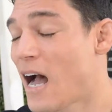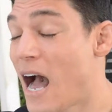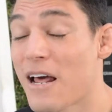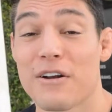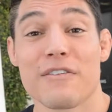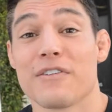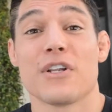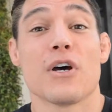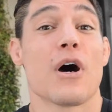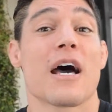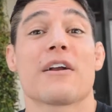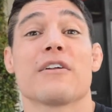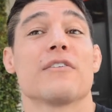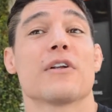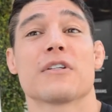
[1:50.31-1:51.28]
I don't even know.
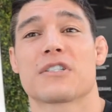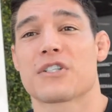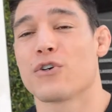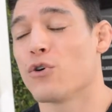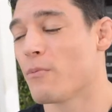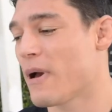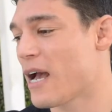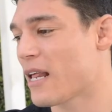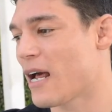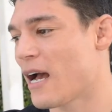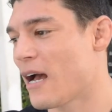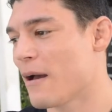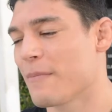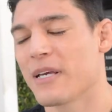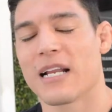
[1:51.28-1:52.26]
I don't even know the scoop, man. No.
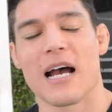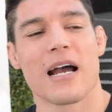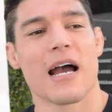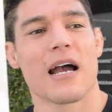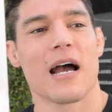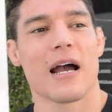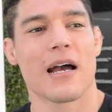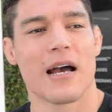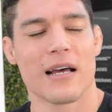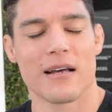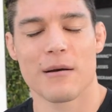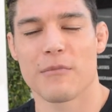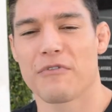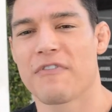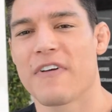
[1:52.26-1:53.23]
I mean,
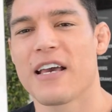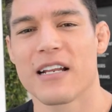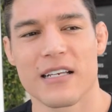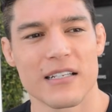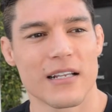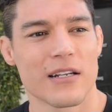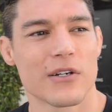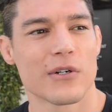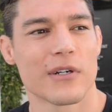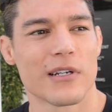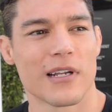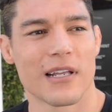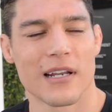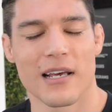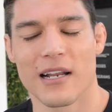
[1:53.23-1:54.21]
I'm a fan of Canelo,
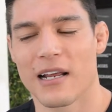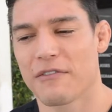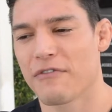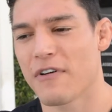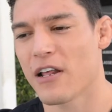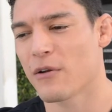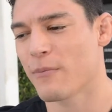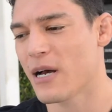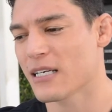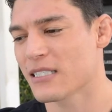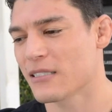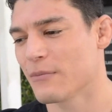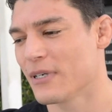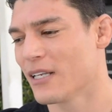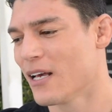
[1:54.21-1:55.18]
and I follow
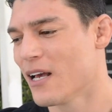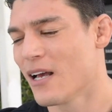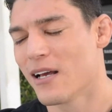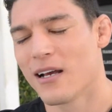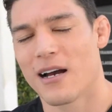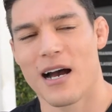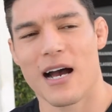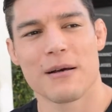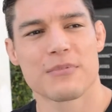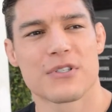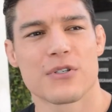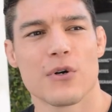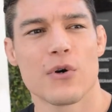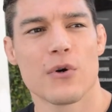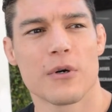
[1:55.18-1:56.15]
boxing, but I'm
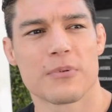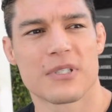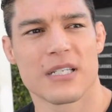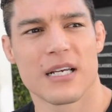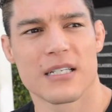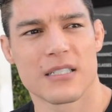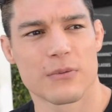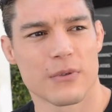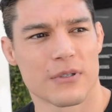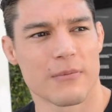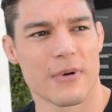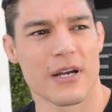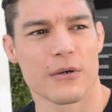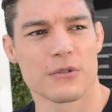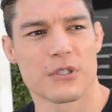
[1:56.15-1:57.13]
so obsessed with
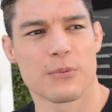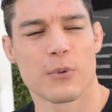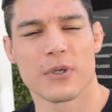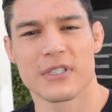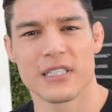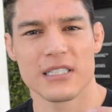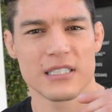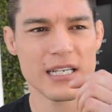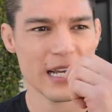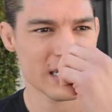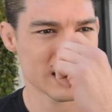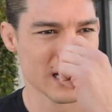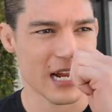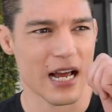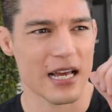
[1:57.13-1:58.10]
my own sport these
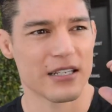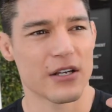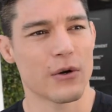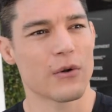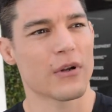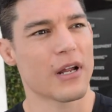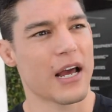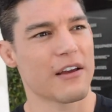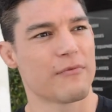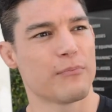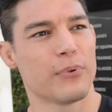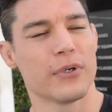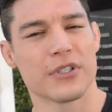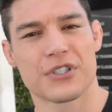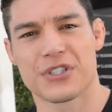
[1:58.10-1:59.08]
days that
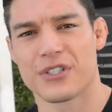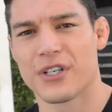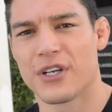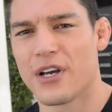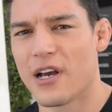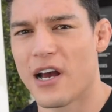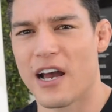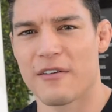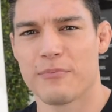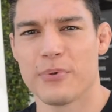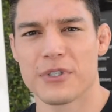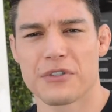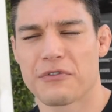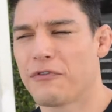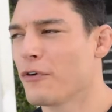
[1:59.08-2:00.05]
I've pushed
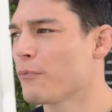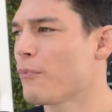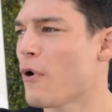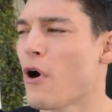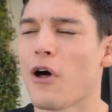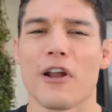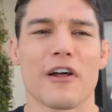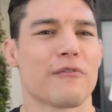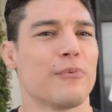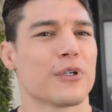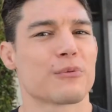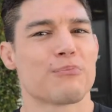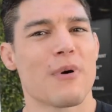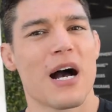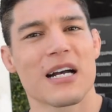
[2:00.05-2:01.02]
football, I've
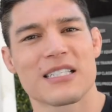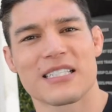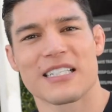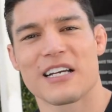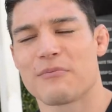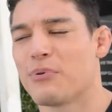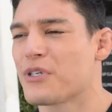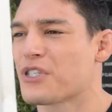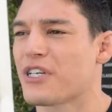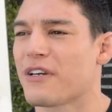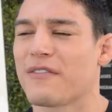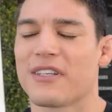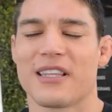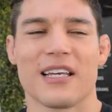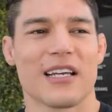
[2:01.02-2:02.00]
pushed boxing, I've pushed
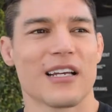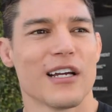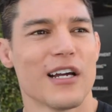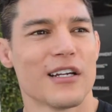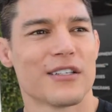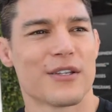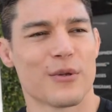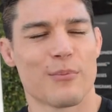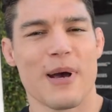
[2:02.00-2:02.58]
everything to the